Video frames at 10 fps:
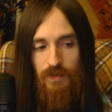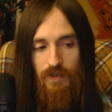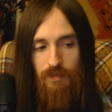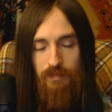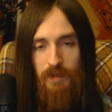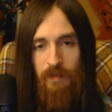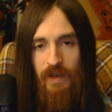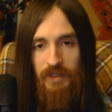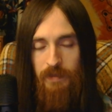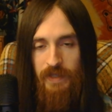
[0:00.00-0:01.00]
the
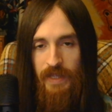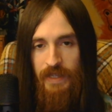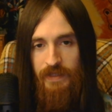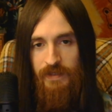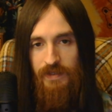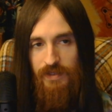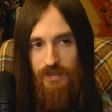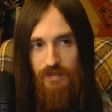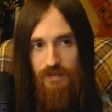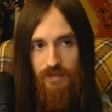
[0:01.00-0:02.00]

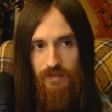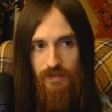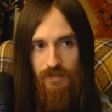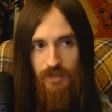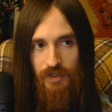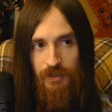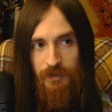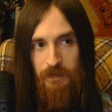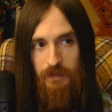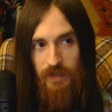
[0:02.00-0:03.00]
Melnibonéans, you
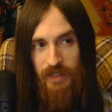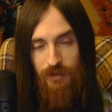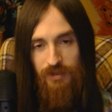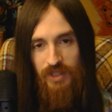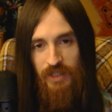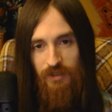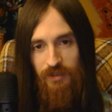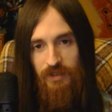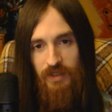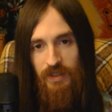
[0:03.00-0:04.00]
know, like I was saying
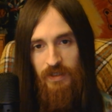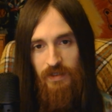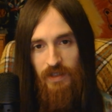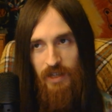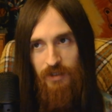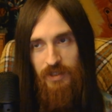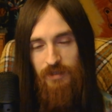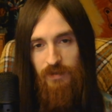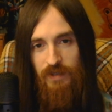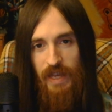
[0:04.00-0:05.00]
earlier, how
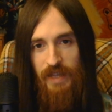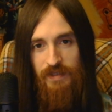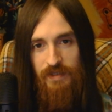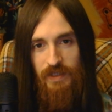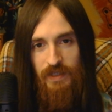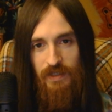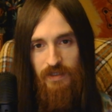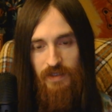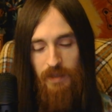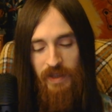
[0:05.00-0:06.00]
he has like
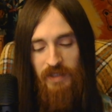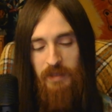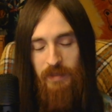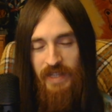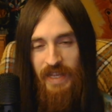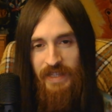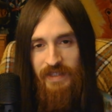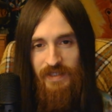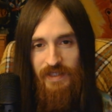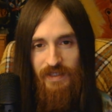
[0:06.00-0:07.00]
the
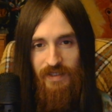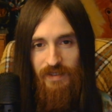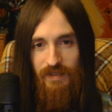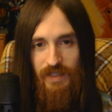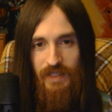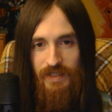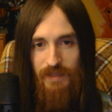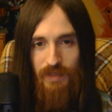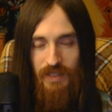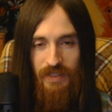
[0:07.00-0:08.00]
Melnibonéan in his
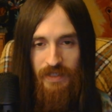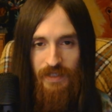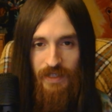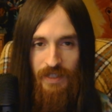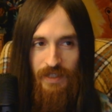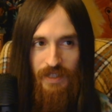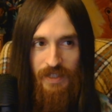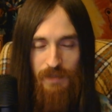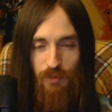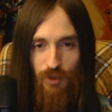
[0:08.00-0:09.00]
blood, and
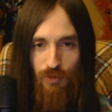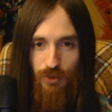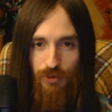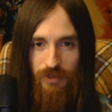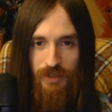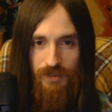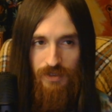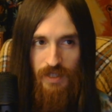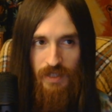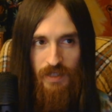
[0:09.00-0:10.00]
he's more ruthless
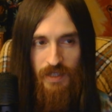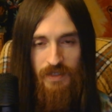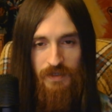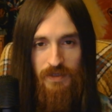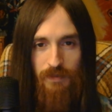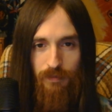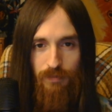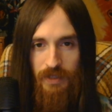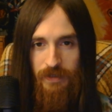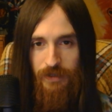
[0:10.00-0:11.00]
and he's
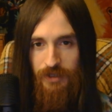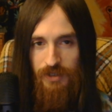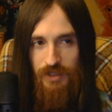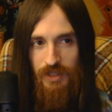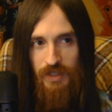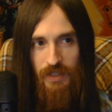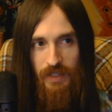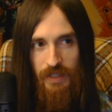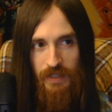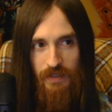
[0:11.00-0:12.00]
bloodthirsty
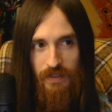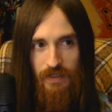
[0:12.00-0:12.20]
and,